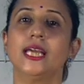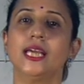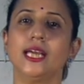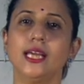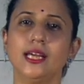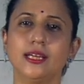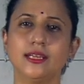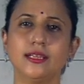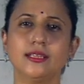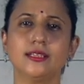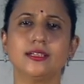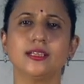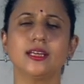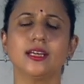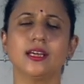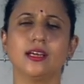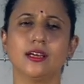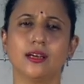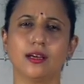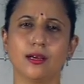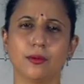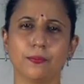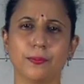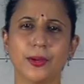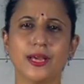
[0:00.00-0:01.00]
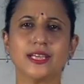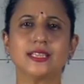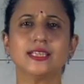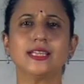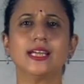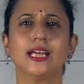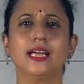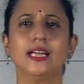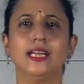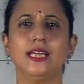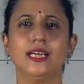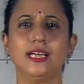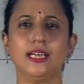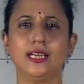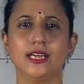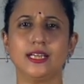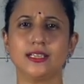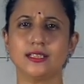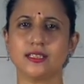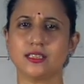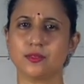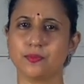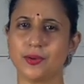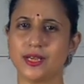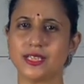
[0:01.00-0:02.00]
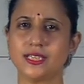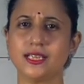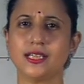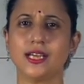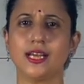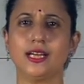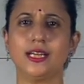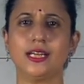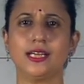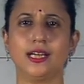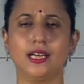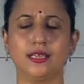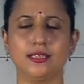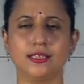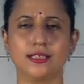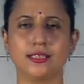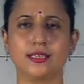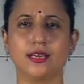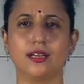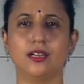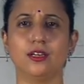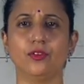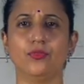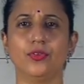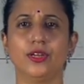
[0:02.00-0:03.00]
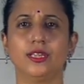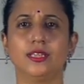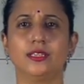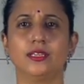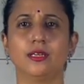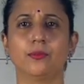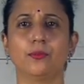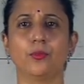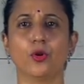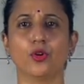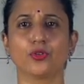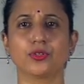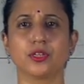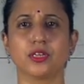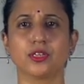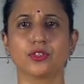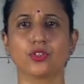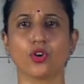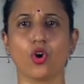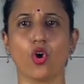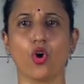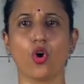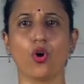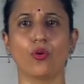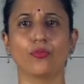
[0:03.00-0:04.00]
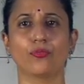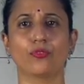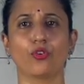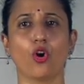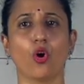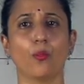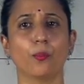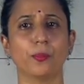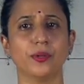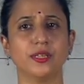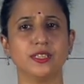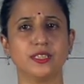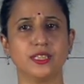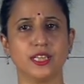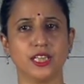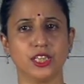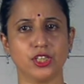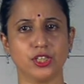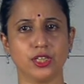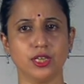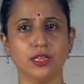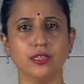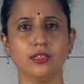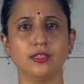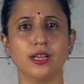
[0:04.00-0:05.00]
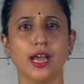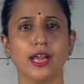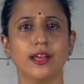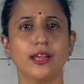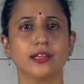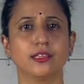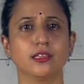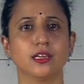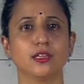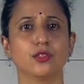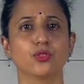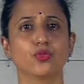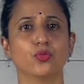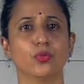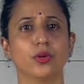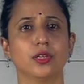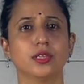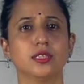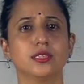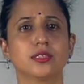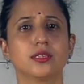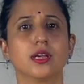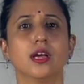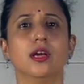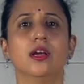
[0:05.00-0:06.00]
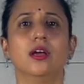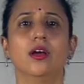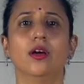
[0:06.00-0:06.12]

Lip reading: It is basically concerned with the process of compensation directed towards